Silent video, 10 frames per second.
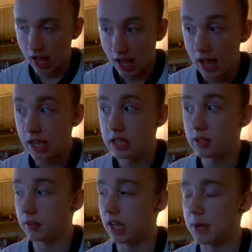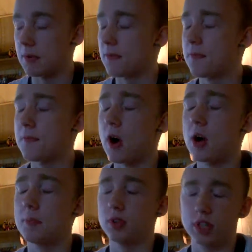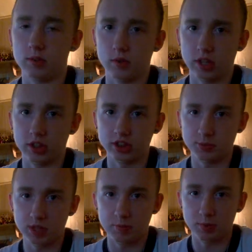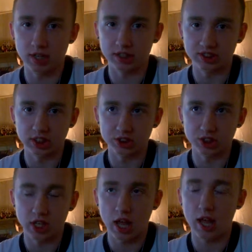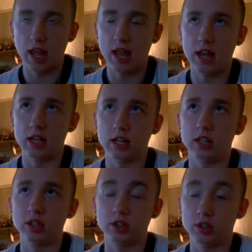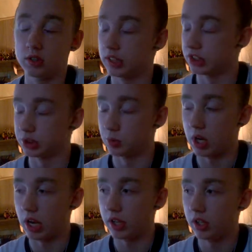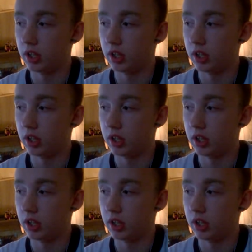I am a firm believer that there should be a brand extension, and this is why.